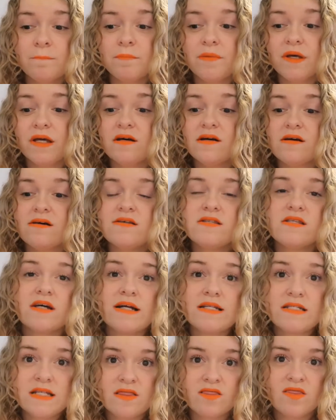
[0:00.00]
Because
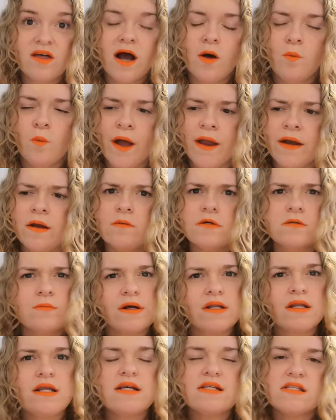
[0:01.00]
I did that when it was
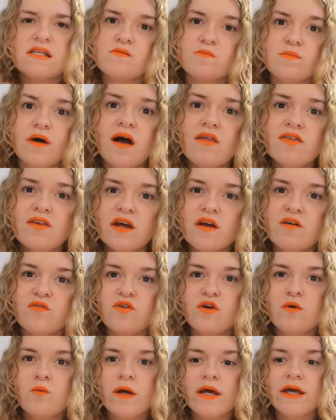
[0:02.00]
my niece's birthday a
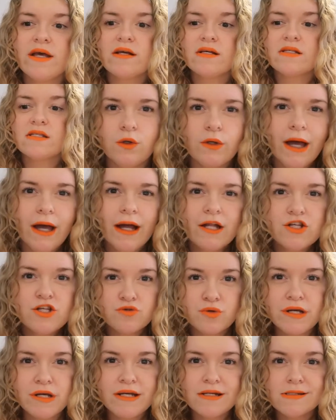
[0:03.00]
few weeks. You can
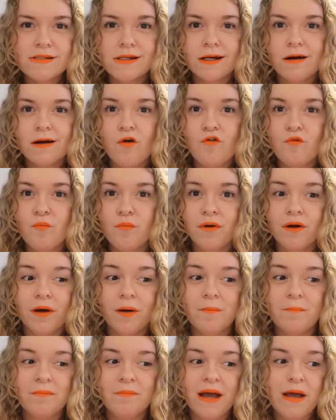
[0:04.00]
treat yourself,
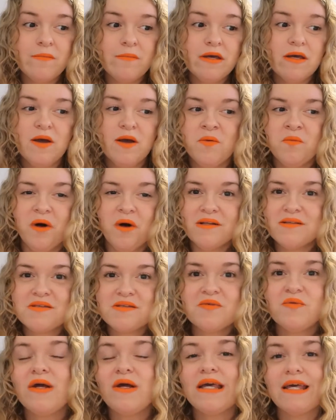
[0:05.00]
but maybe
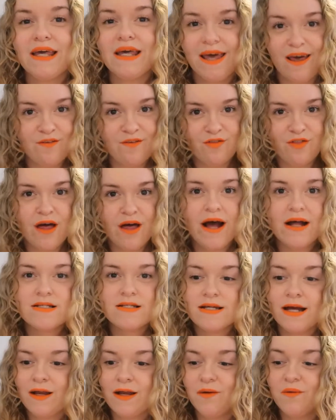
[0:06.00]
once a week, if
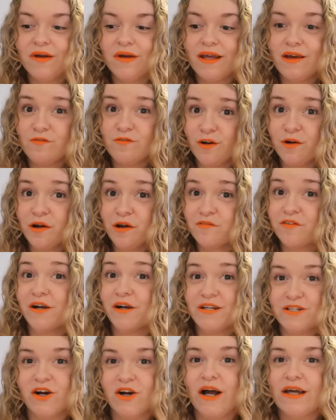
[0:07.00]
that, and only a very,
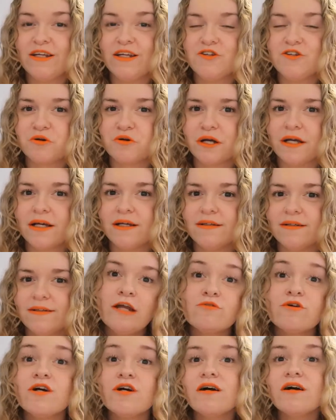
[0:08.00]
very tiny treat.
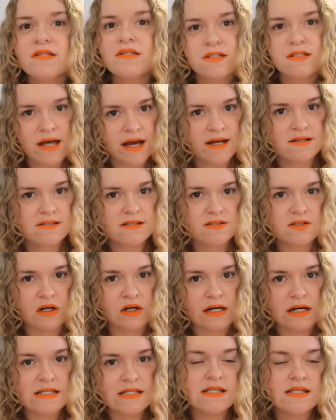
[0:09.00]
In regards to
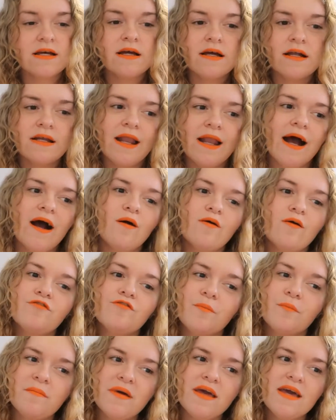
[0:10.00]
exercise, now
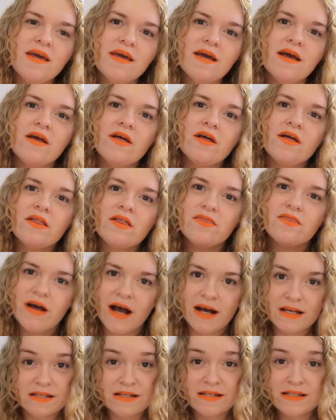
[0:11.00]
for me,
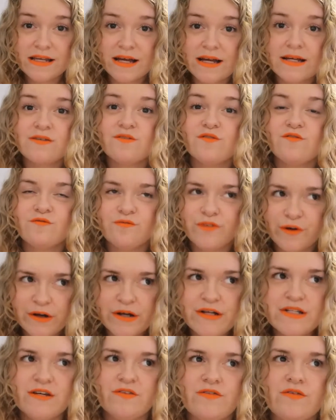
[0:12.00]
as I said,
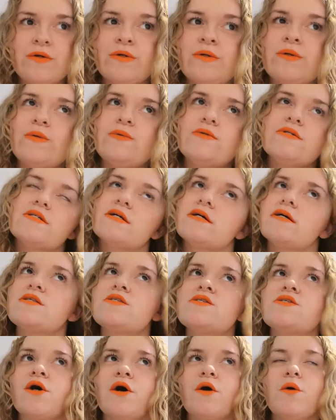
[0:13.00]
very difficult.
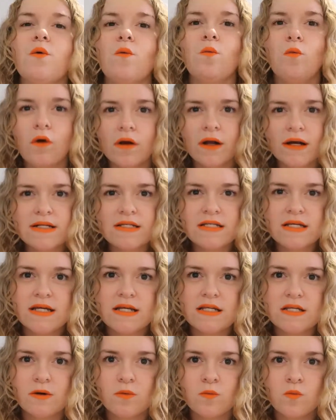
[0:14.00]
So what I
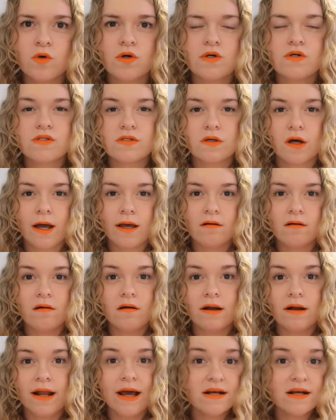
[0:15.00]
did was I
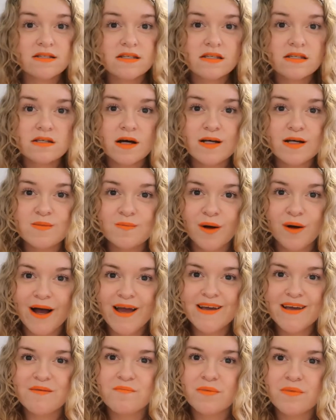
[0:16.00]
got an exercise
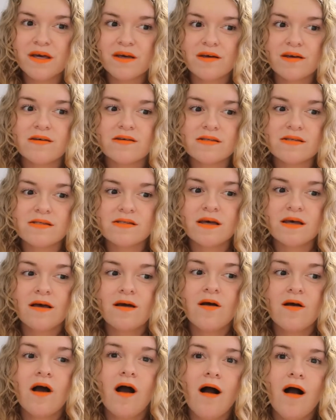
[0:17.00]
bike, because
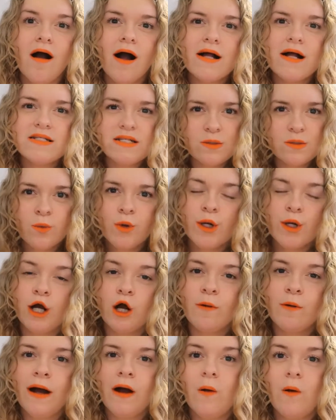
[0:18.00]
I didn't want to
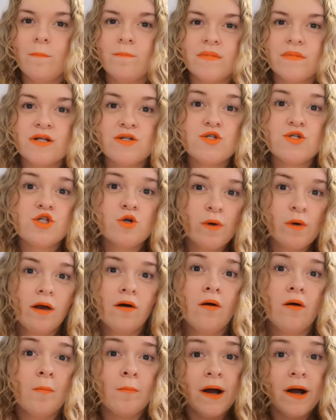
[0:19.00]
go out and do it
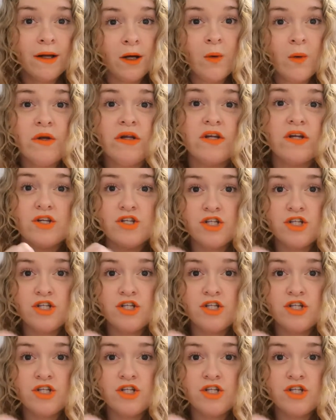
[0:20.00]
on my own in a